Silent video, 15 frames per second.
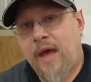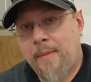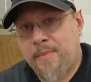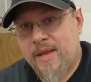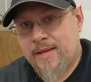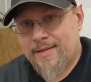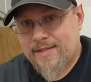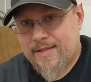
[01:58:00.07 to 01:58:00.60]

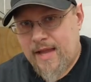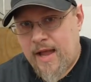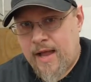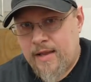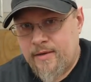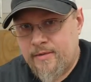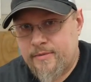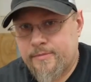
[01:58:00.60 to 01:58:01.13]
being
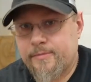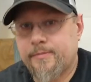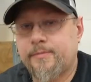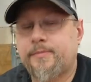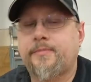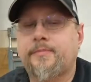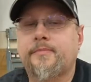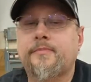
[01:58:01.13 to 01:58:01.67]
said,
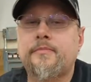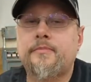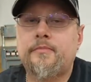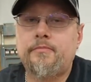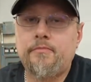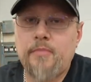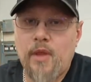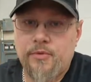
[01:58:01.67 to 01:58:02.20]

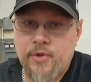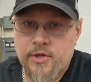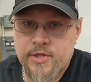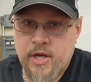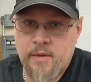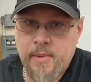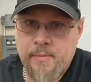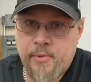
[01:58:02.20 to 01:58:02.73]
there's
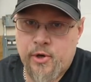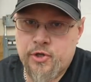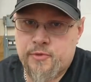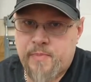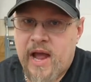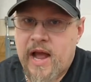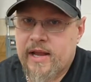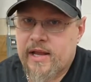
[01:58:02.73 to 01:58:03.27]
going to be
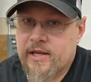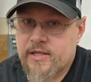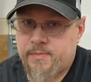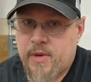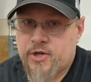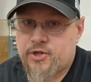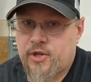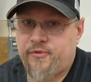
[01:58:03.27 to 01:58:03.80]
pushback,
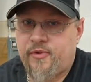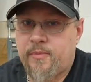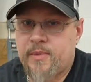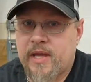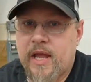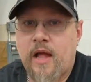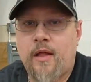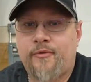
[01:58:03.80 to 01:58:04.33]
especially from
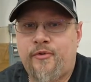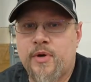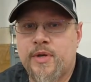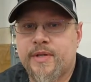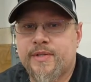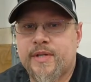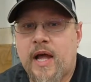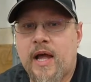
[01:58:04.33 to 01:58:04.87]
the
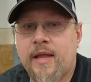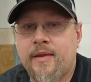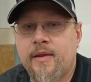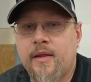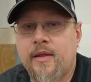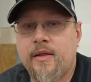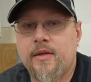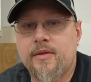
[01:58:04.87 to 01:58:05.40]
California side.
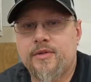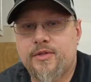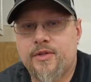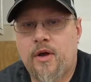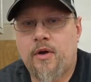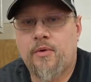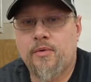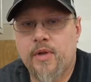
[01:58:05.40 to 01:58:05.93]

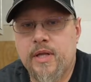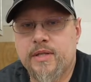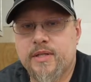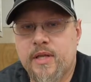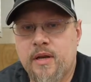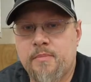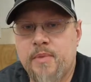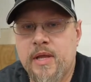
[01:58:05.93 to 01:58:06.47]
So it's
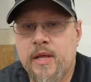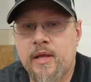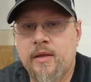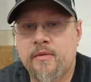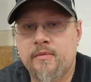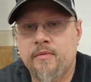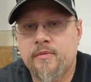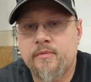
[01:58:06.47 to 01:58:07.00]
going to
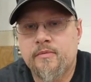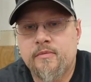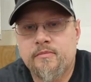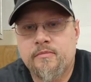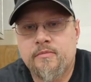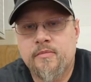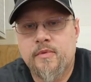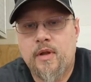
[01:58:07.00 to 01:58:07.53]
be
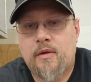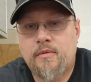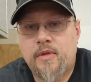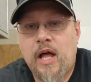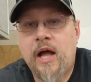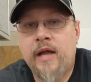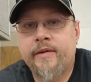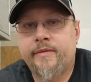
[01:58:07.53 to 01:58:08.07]
a
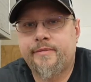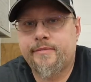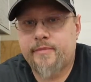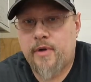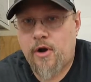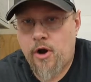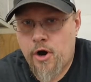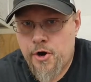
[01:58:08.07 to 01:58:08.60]
lot
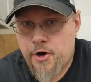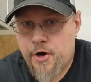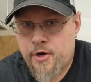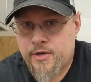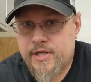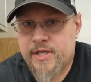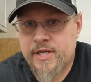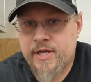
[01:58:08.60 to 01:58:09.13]

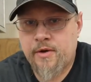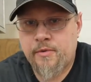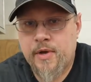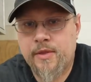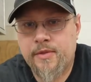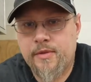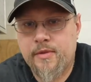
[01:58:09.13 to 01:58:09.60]
harder to deal with.